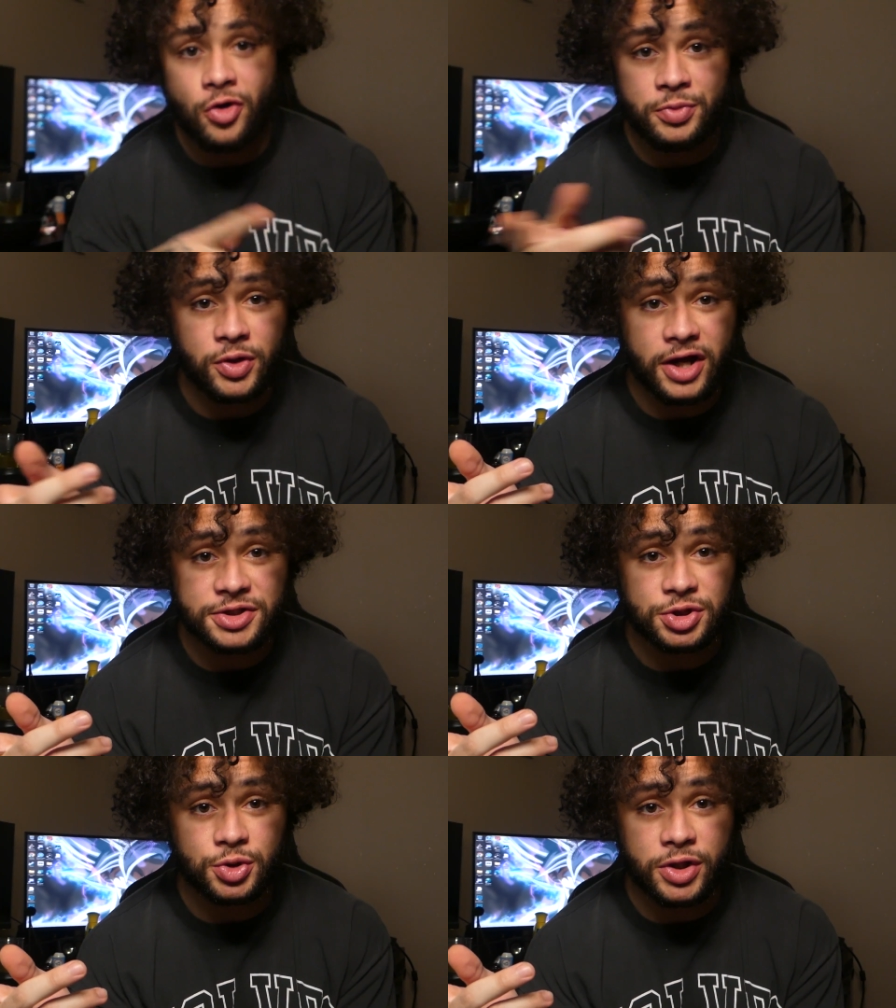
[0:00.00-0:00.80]
Hope you
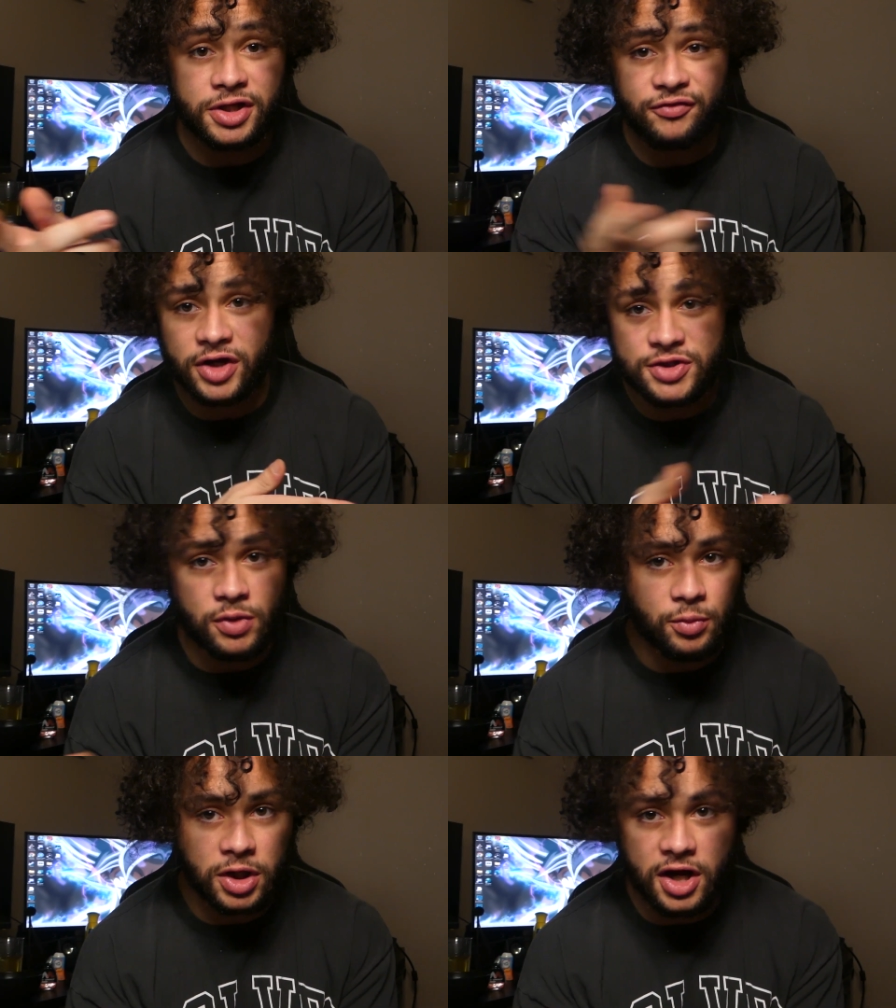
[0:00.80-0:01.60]
guys enjoyed it. If you guys
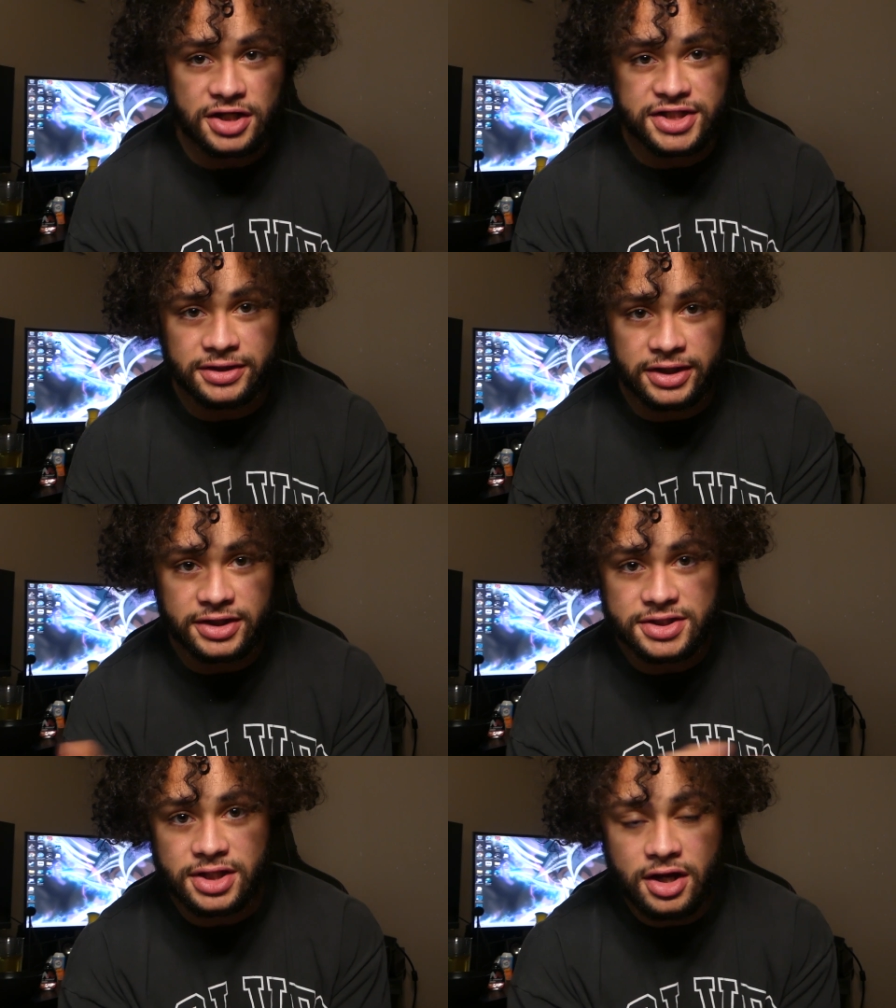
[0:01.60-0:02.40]
want more content like
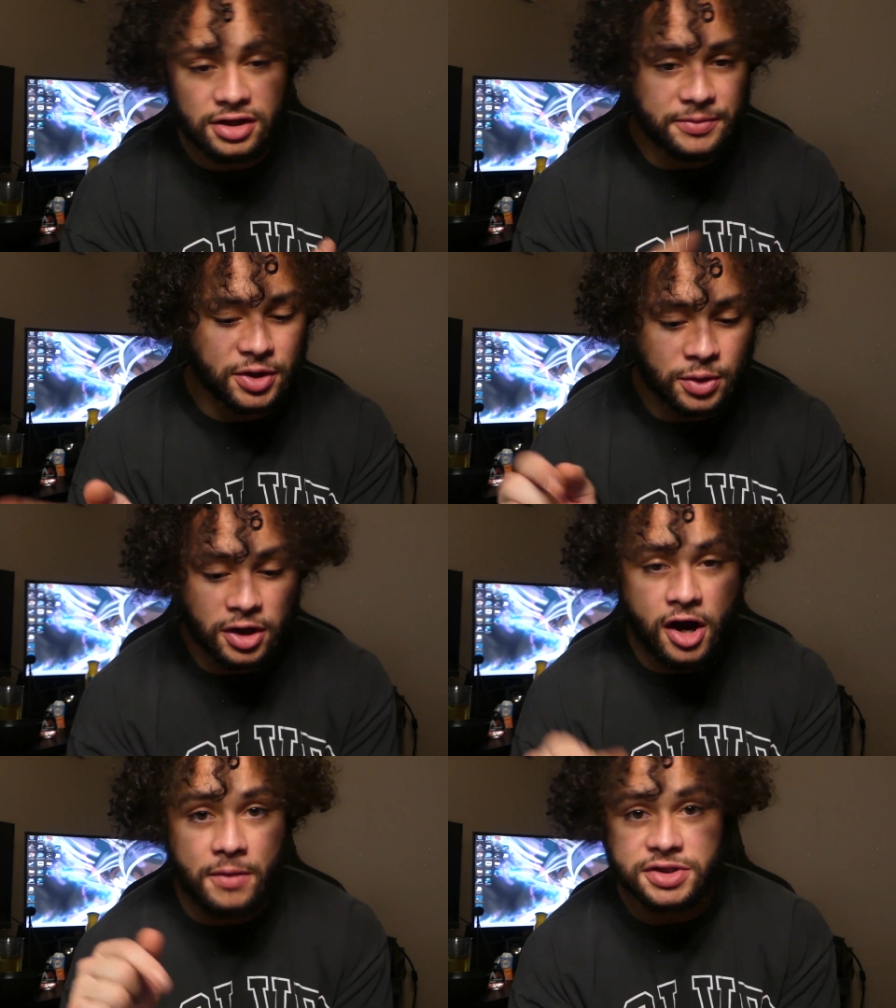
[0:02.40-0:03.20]
this, let me know in the
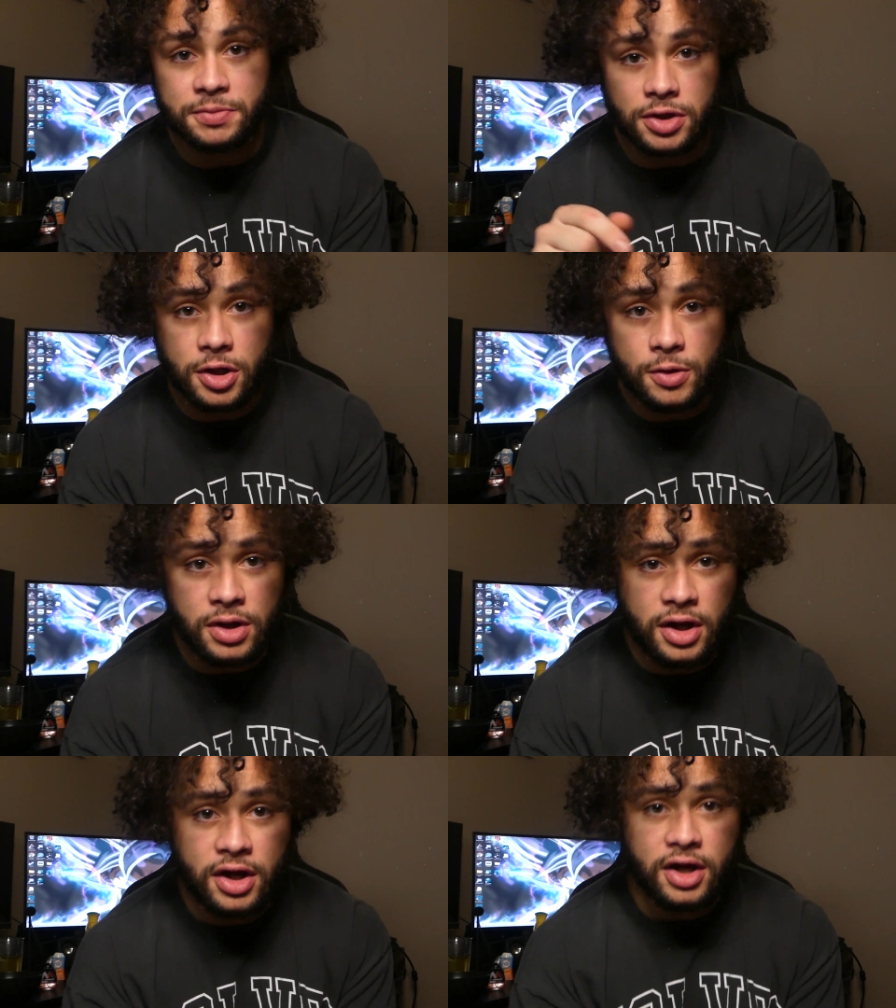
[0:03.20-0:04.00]
comments below.